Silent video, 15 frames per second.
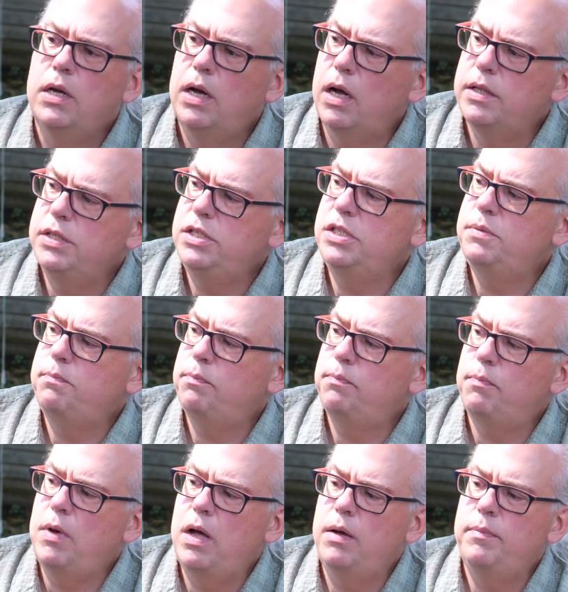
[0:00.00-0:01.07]
Uh, this is
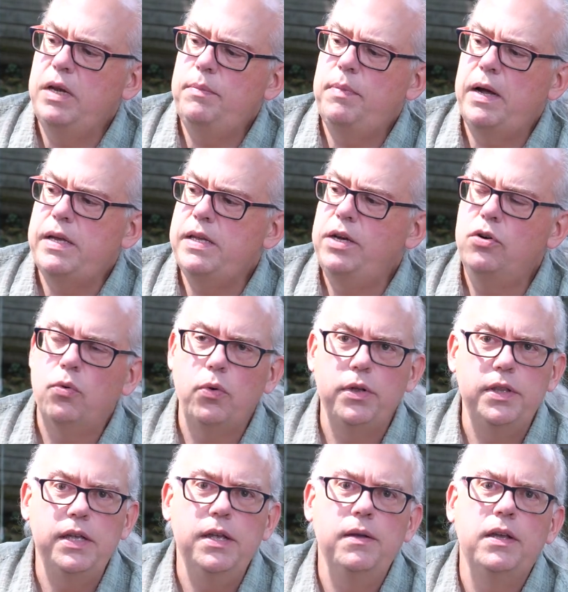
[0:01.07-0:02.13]
uh, made by
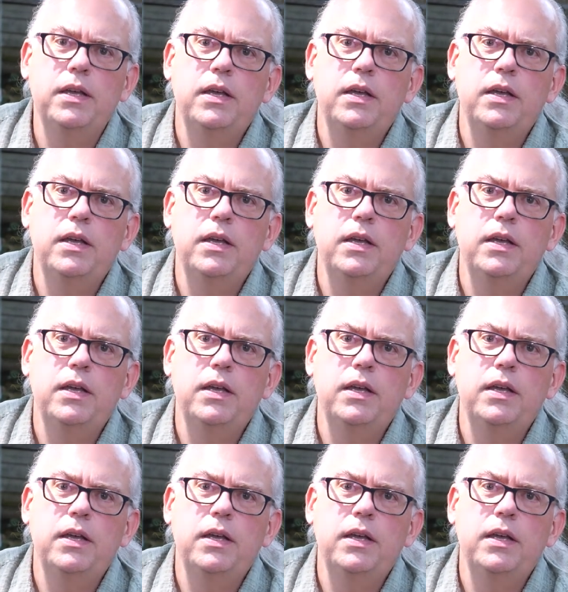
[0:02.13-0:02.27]
Eco-Worthy.